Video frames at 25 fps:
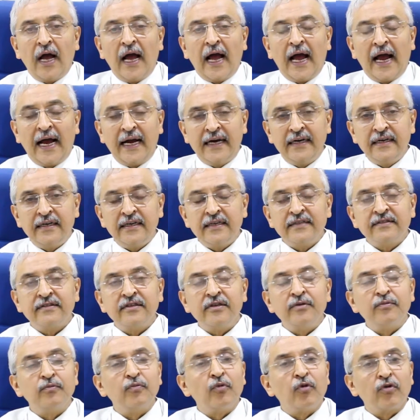Hand is
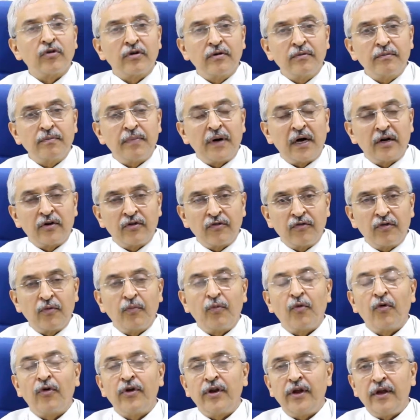an important part of the
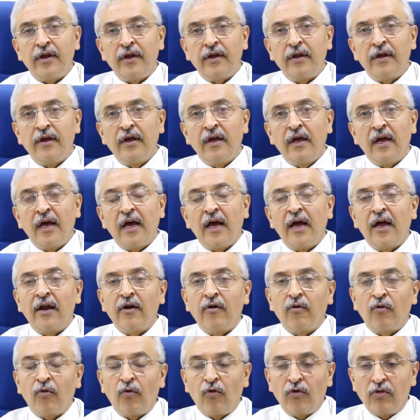body,
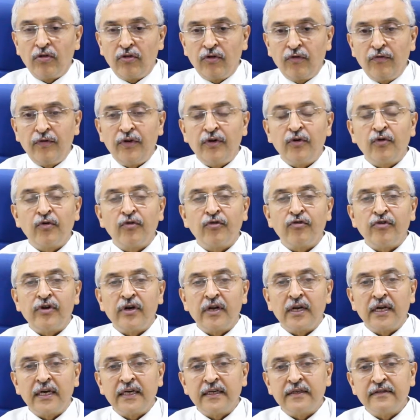and although we don't
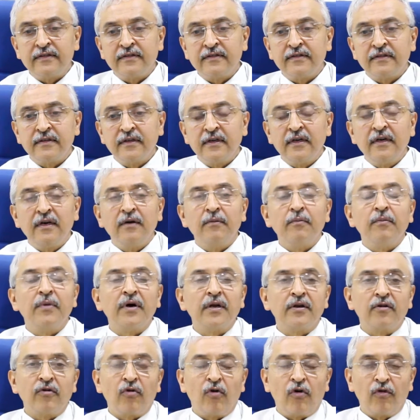realize,
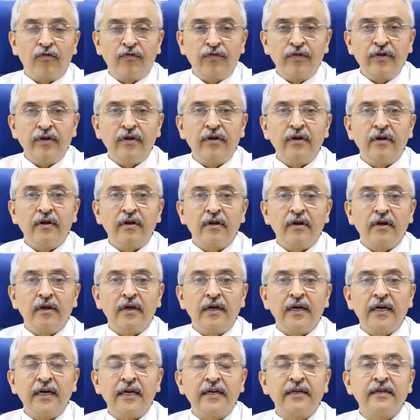but often
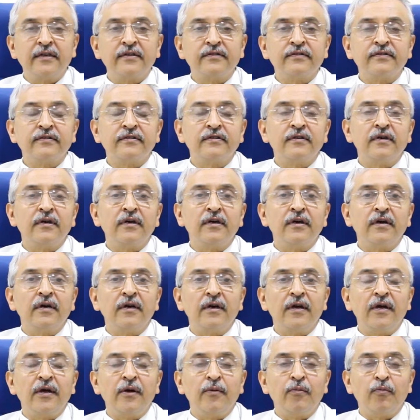it is
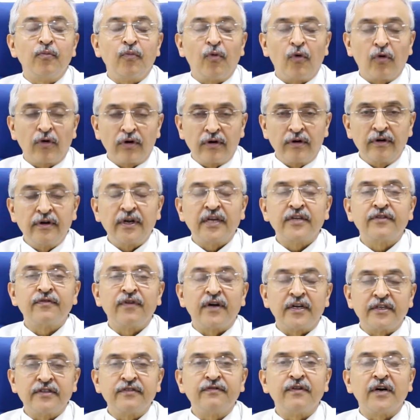important as
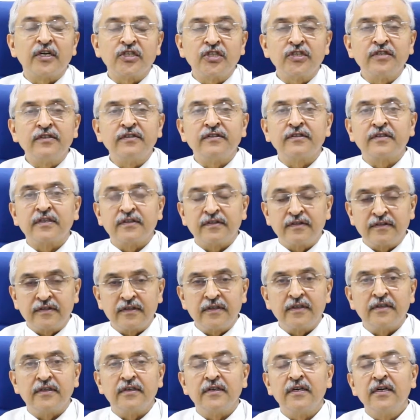far as function is
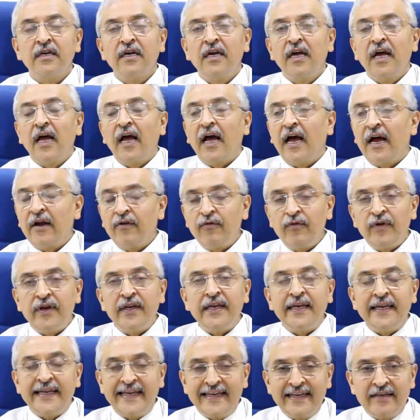concerned, and we
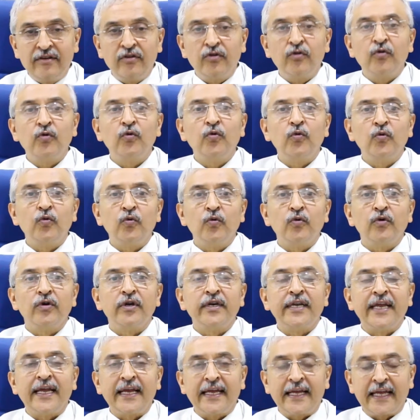need to
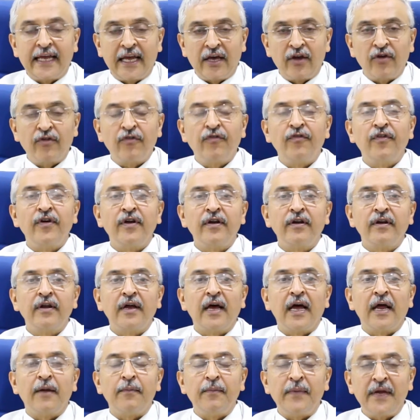take care of it
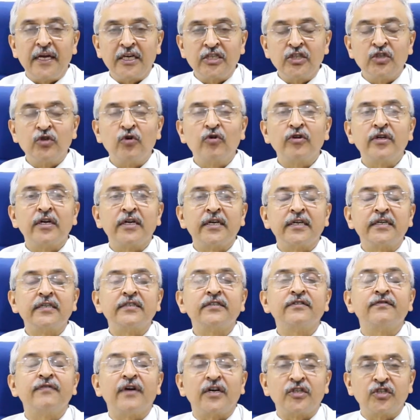and make sure that it
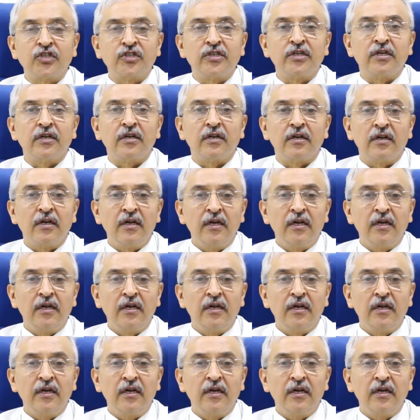is functional.